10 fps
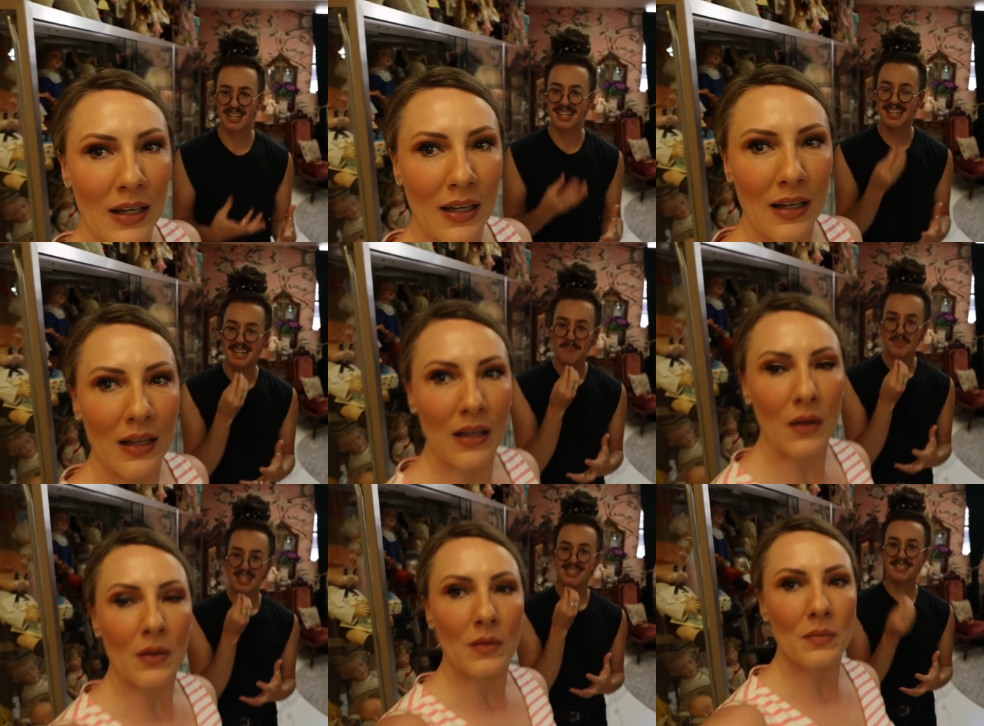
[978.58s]
Speaker 1: like
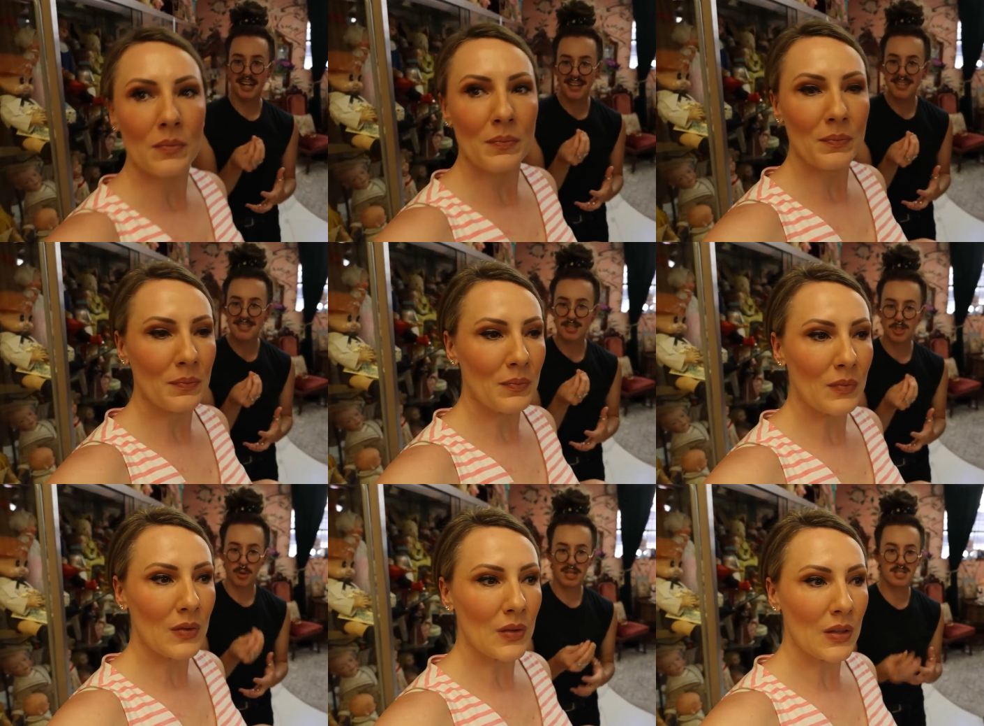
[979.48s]
his stylistic
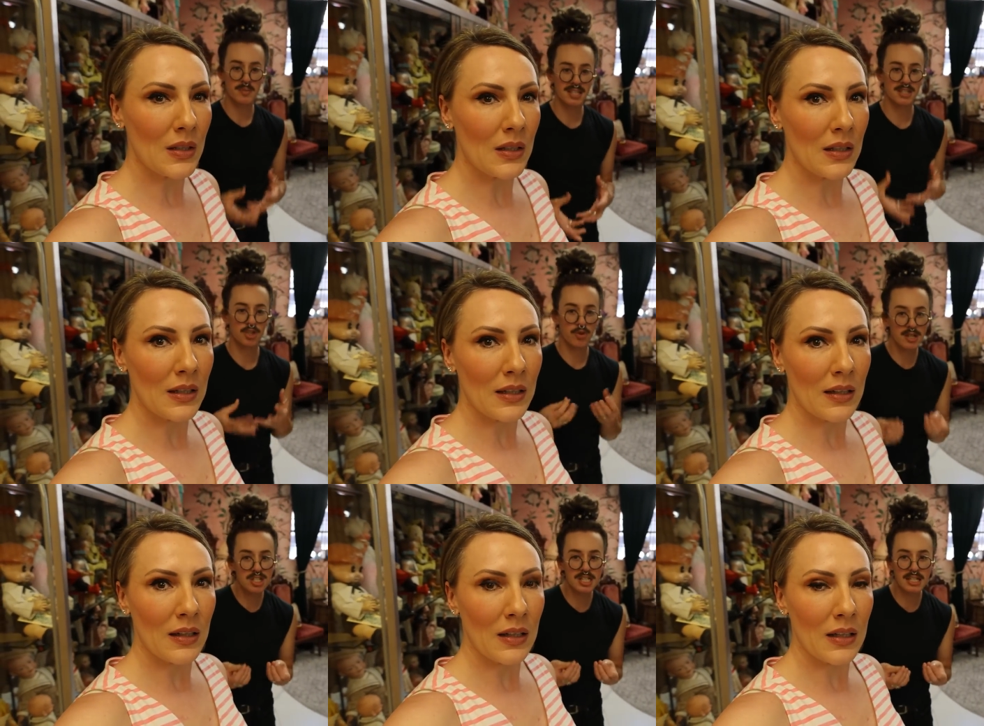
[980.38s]
choice to be like a
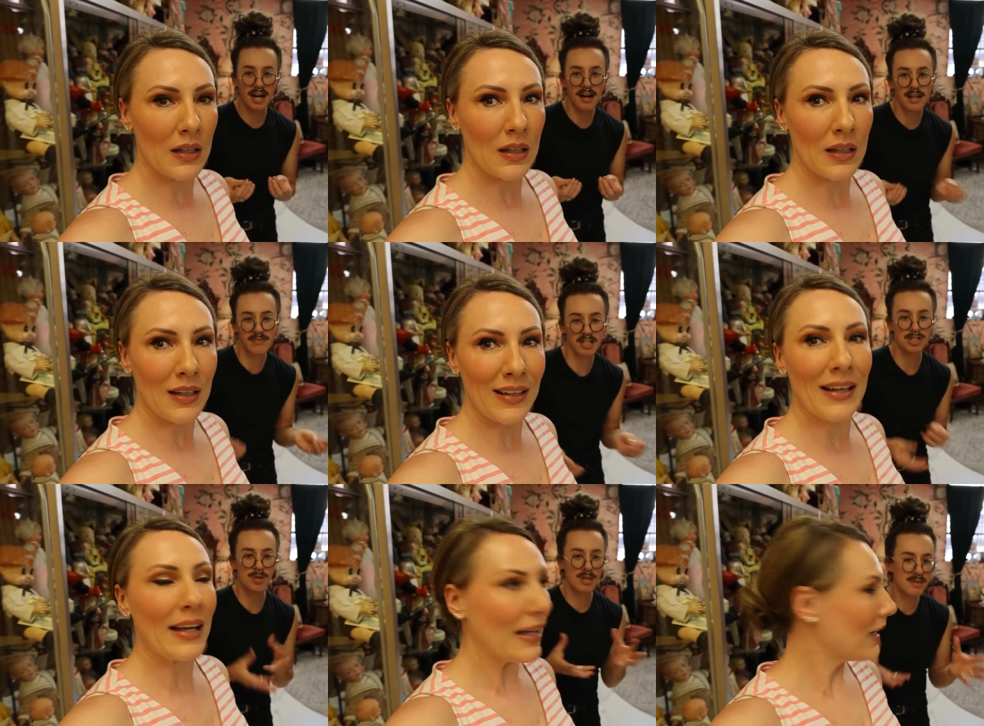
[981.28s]
cringy guy of like
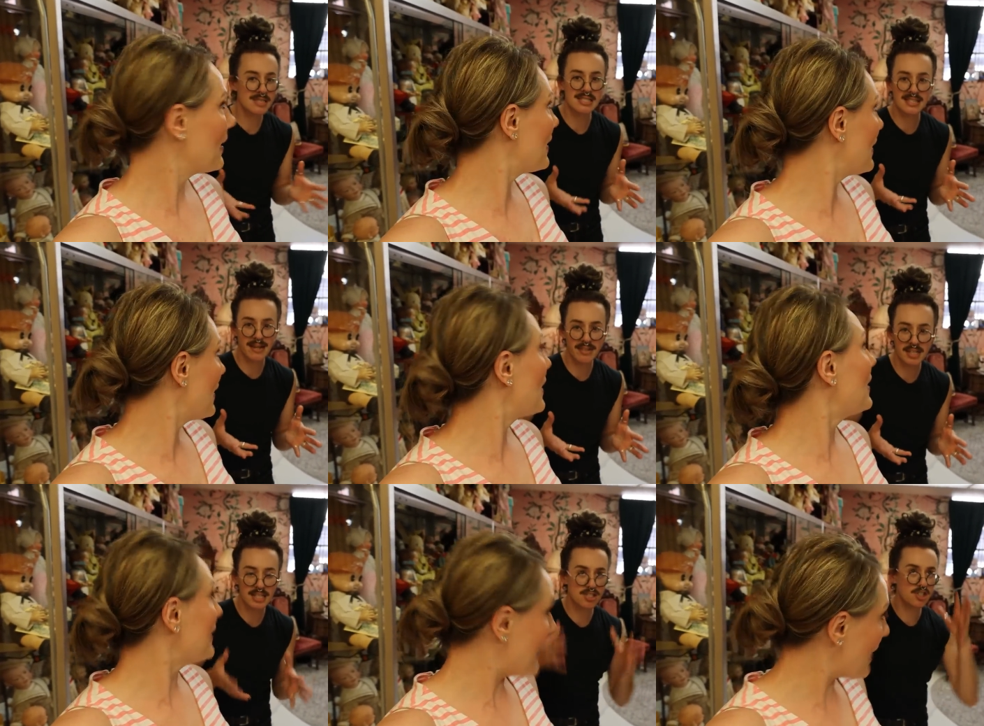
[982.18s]

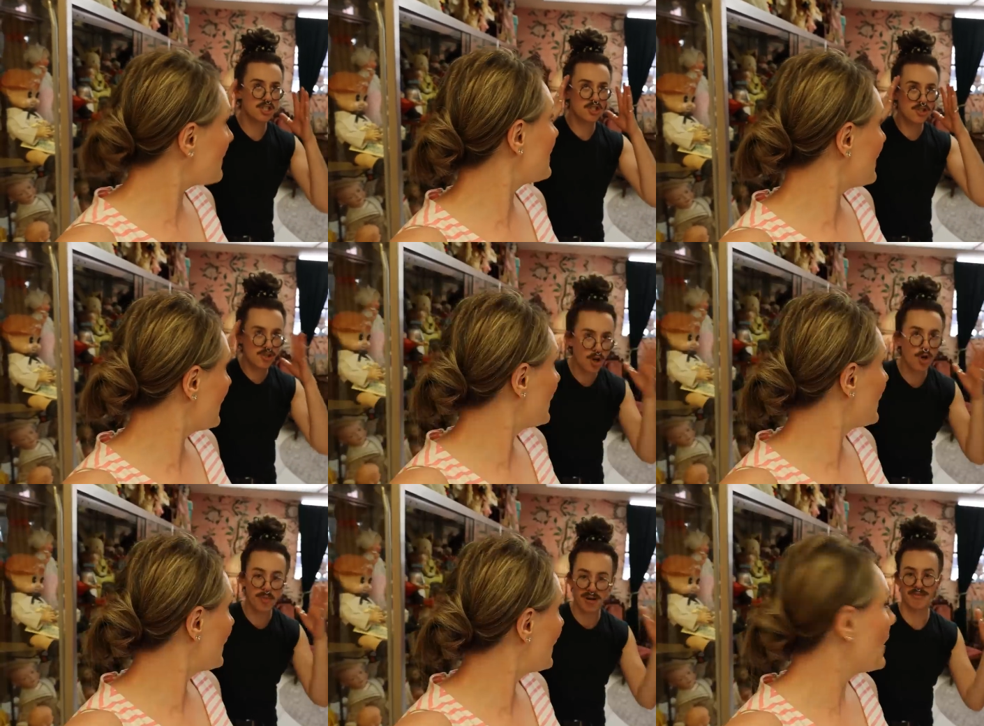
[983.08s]
2007 is yes. just
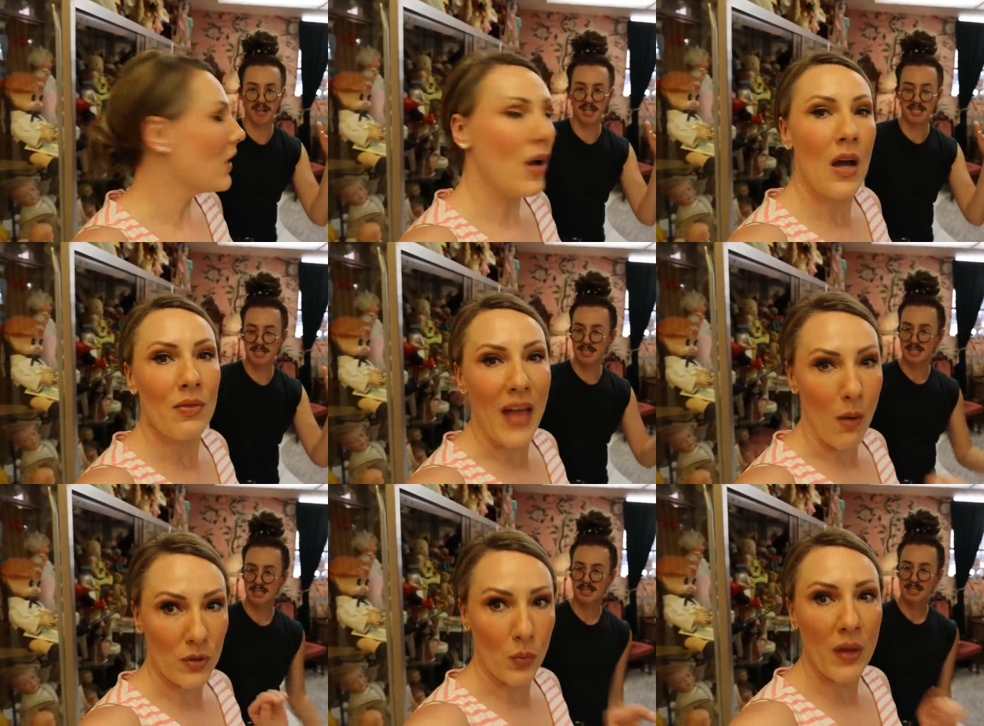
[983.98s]
so perfect.
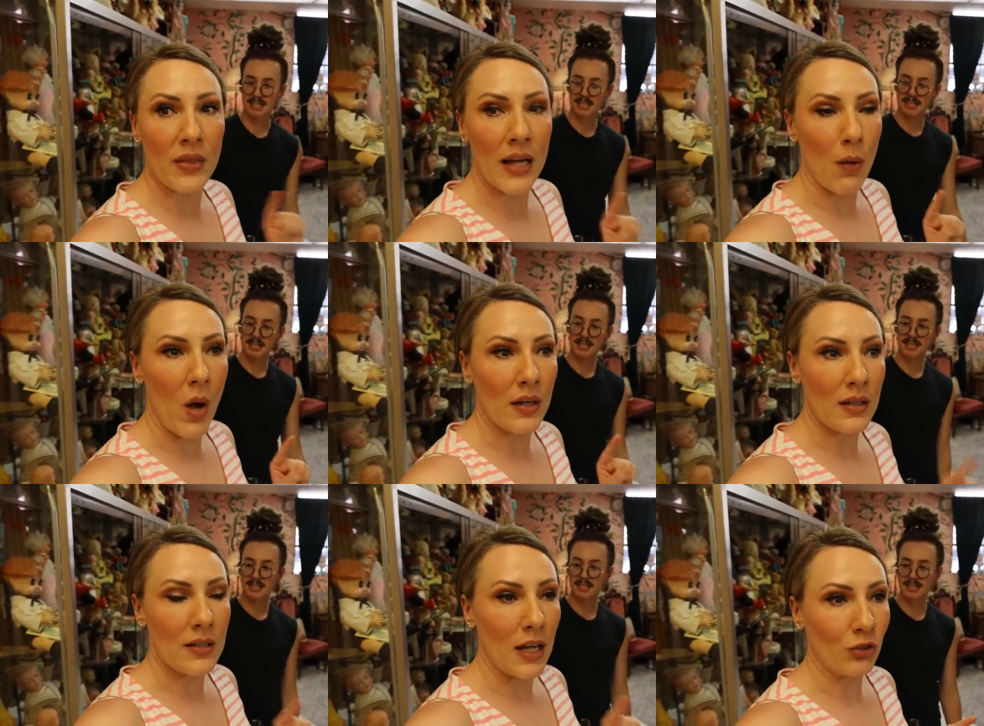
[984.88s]
Speaker 2: That was one thing I wanted
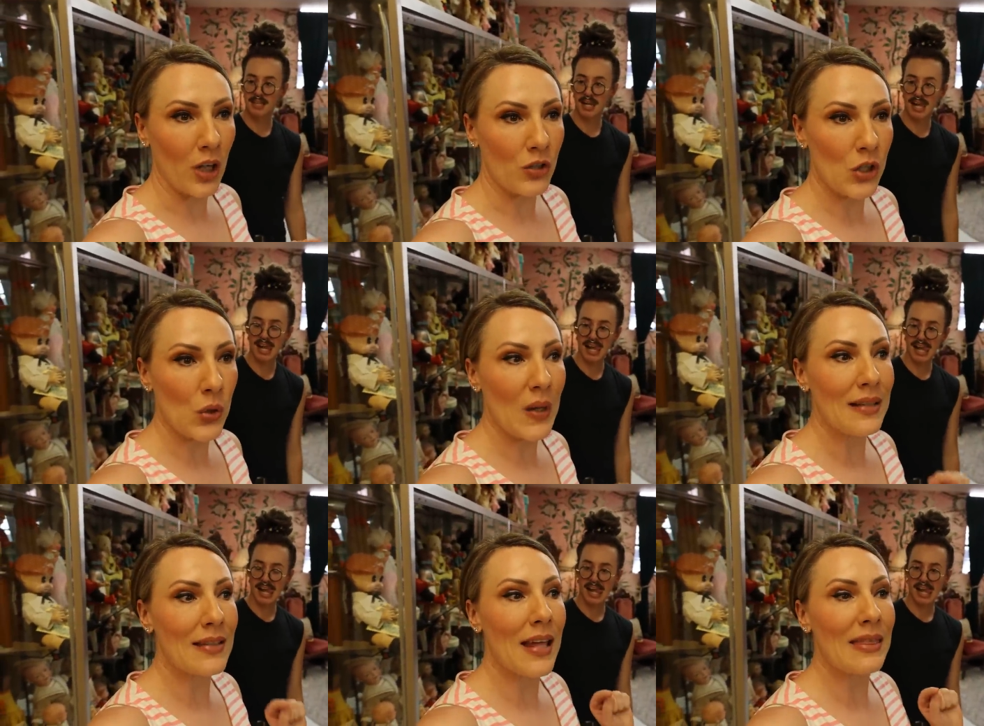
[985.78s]
to touch on too
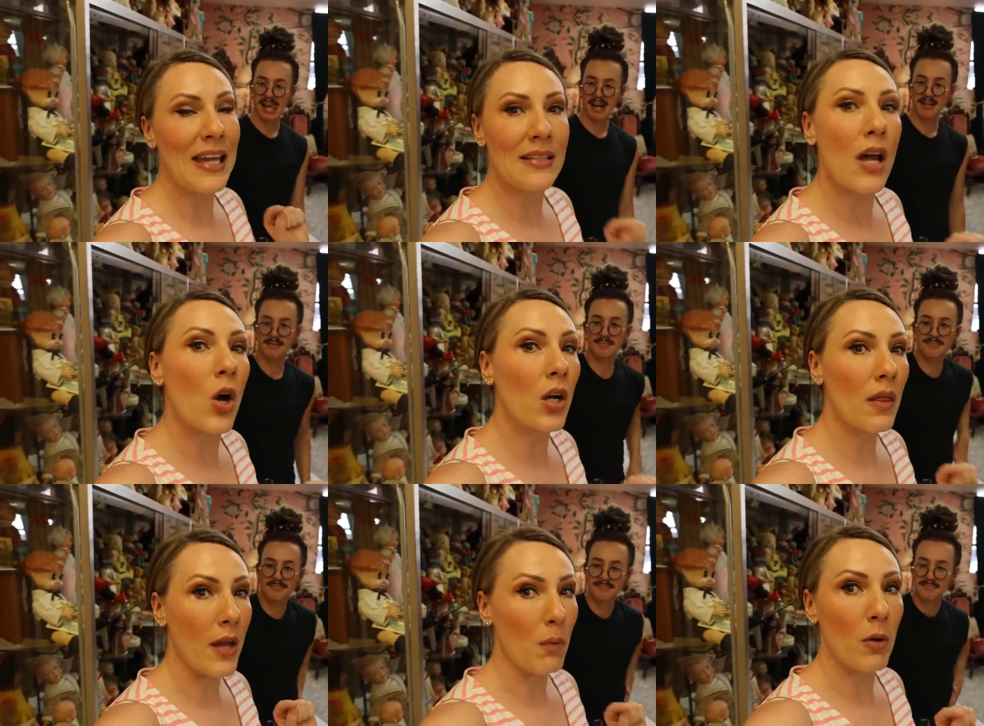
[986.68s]
is that they took
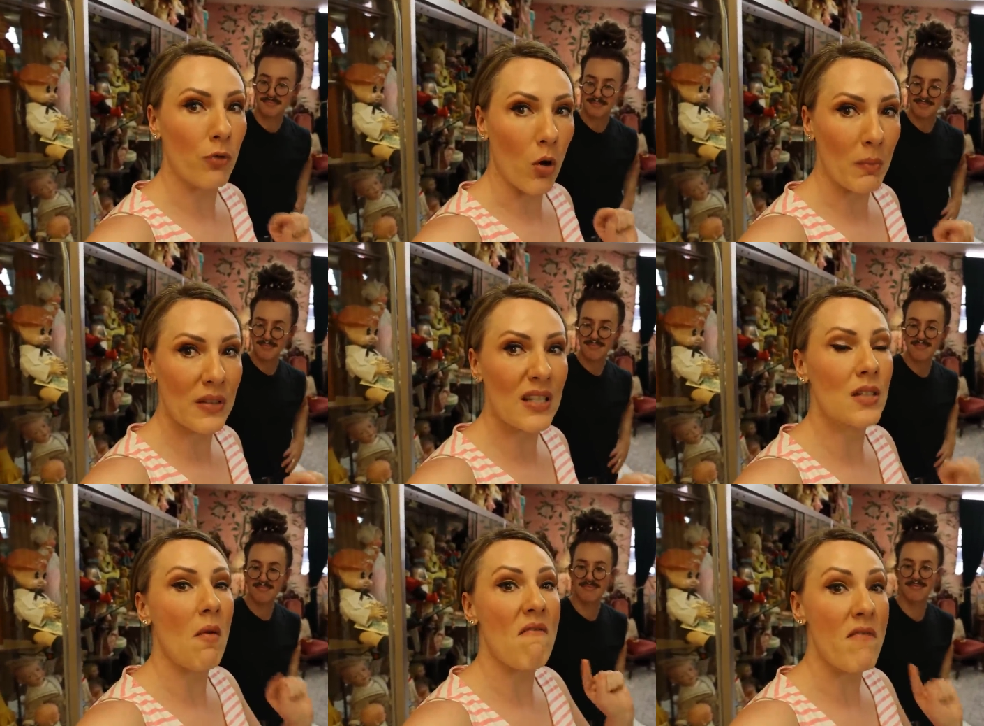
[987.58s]
their
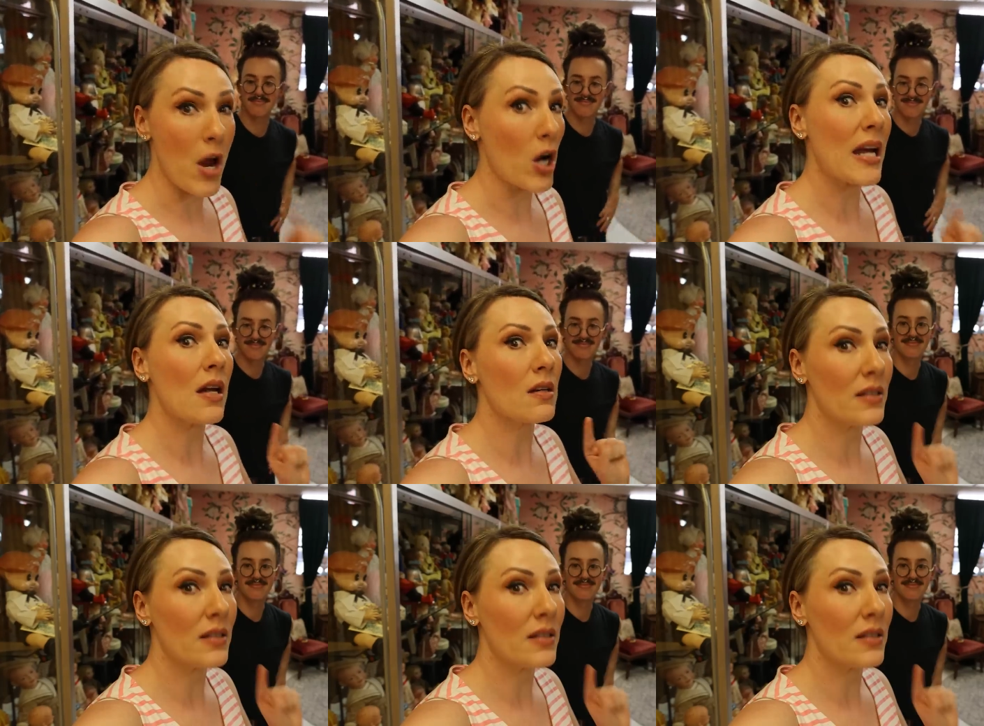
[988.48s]
performances very